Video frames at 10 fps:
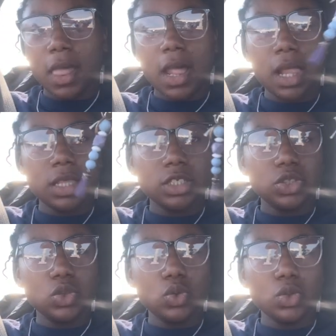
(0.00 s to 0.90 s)
and this
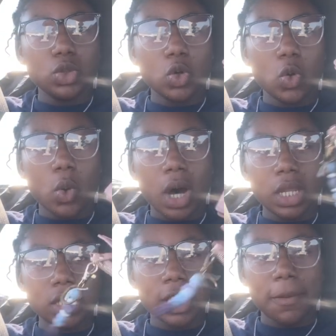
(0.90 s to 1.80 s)
new little
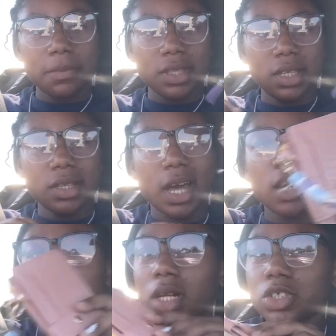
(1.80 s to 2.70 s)
wallet type thing.
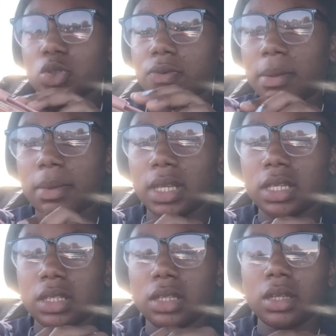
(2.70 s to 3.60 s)
I'm not sure if I'm
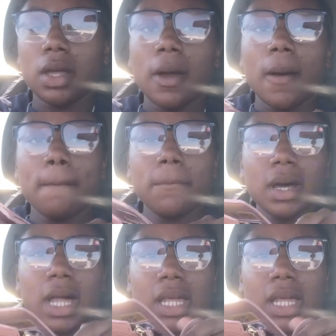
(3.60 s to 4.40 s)
liking it, but I